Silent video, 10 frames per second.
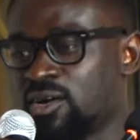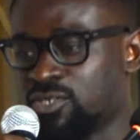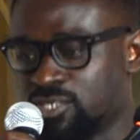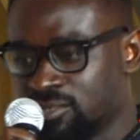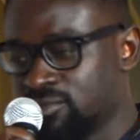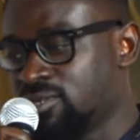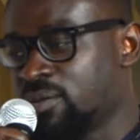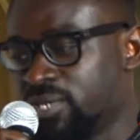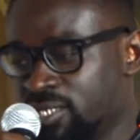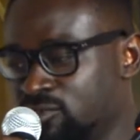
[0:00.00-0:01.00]
I was
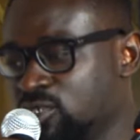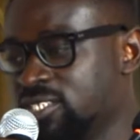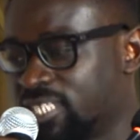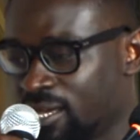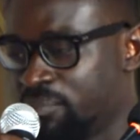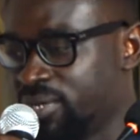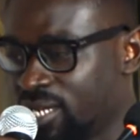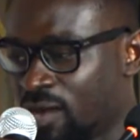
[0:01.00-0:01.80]
doing a bit.